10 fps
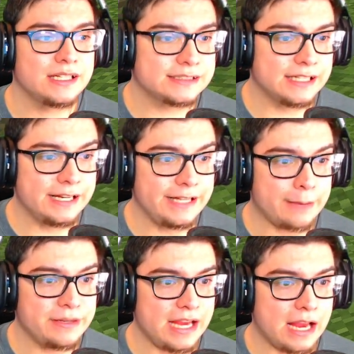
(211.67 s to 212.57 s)
It's going to
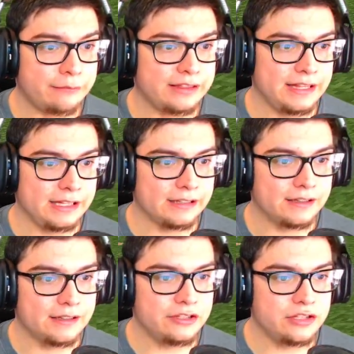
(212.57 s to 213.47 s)
damage everything.
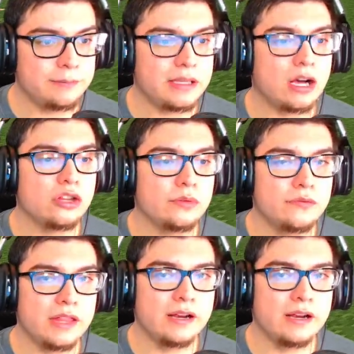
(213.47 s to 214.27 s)
Like, you can be all the way over